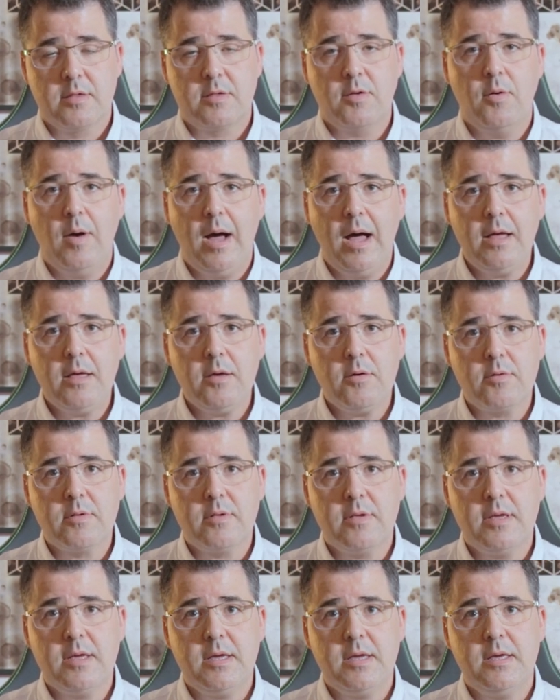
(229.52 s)
So
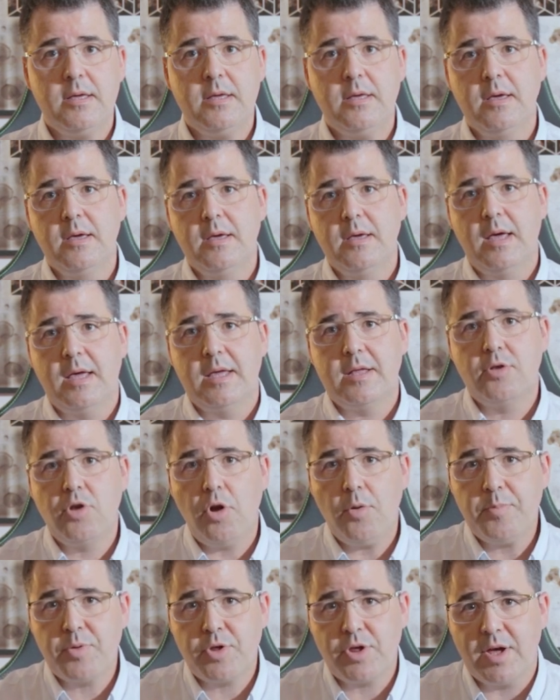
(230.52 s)
IoT
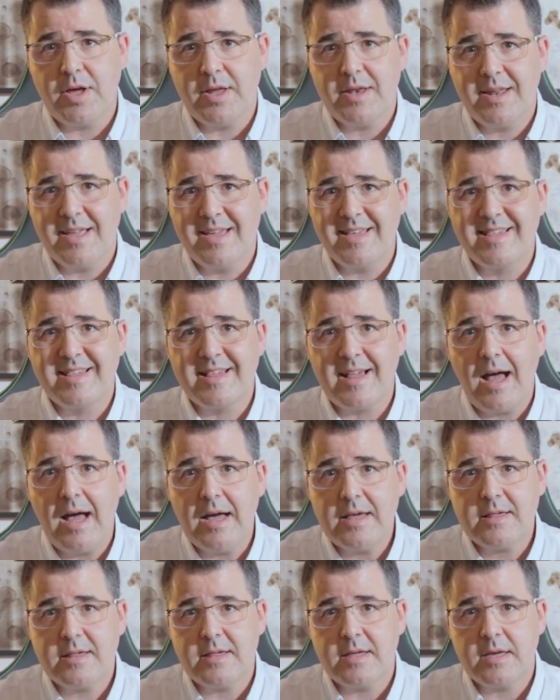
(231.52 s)
adoption is
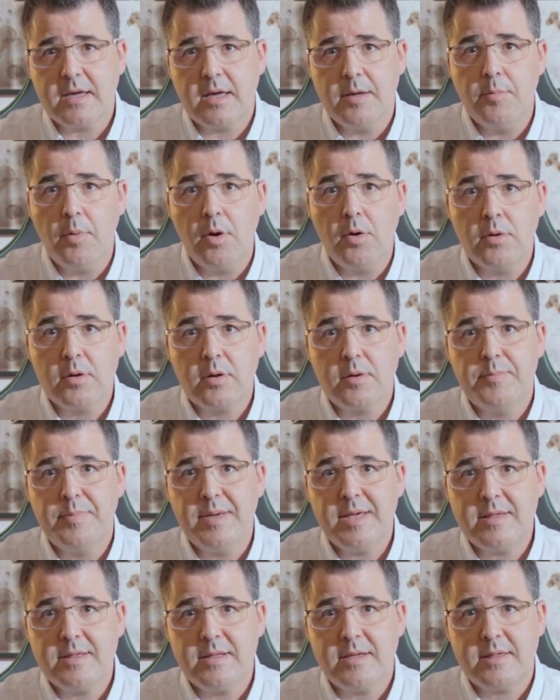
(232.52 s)
rising among
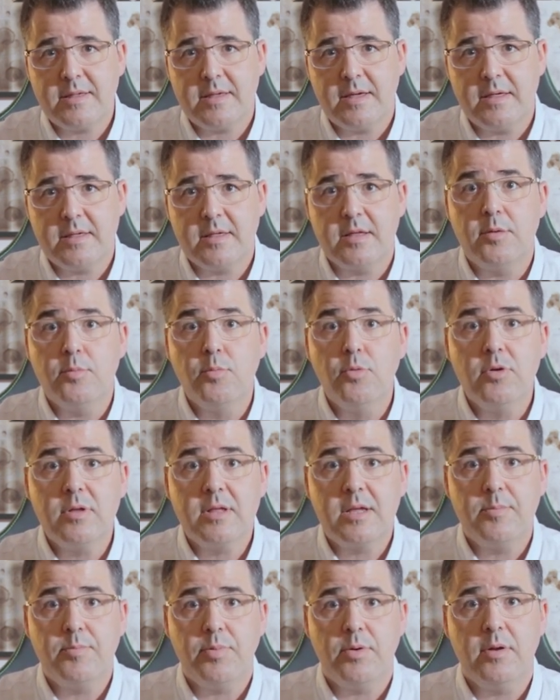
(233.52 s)
businesses in
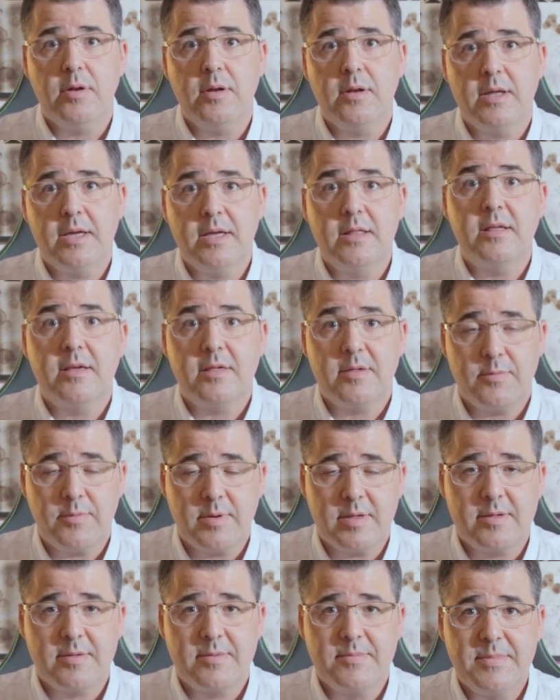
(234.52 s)
multiple
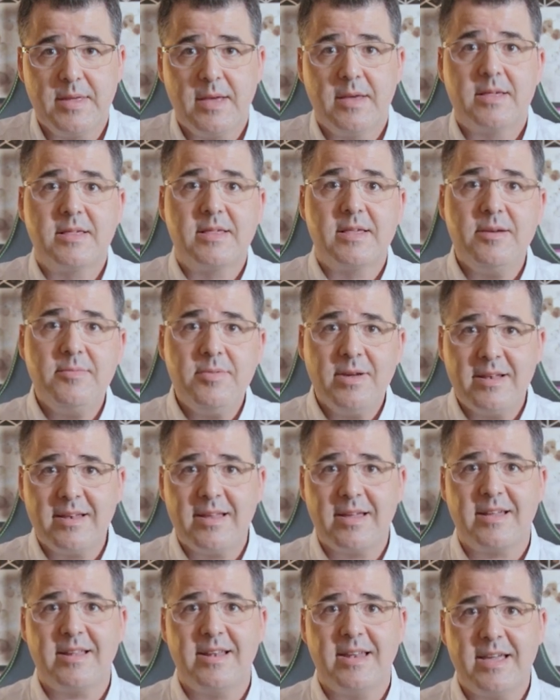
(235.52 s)
industries.
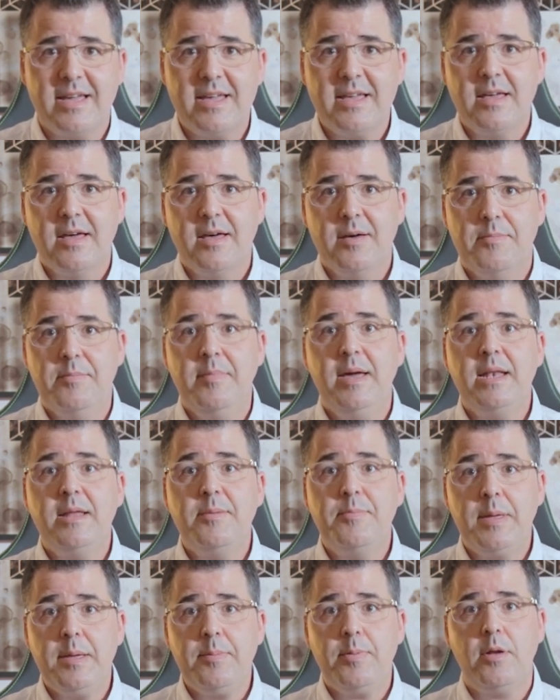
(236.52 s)
Similarly,
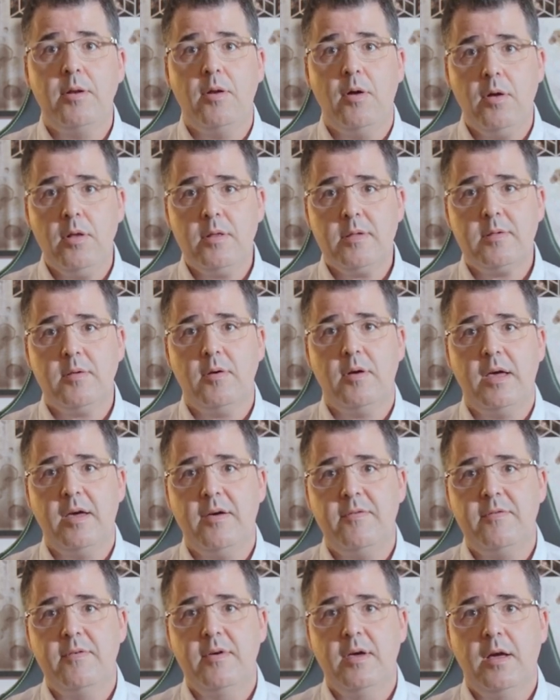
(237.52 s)
many people also
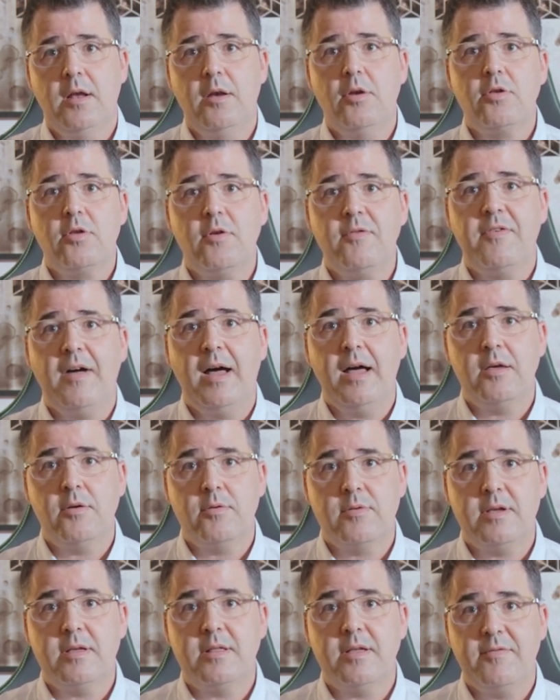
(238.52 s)
have a lot of
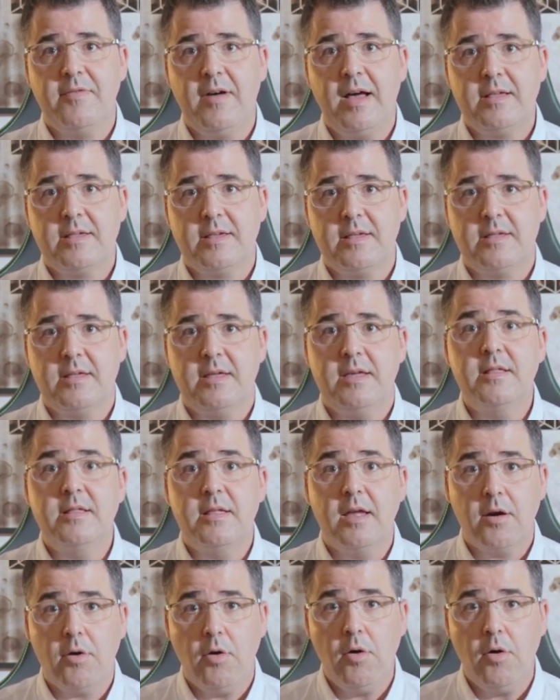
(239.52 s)
IoT devices in their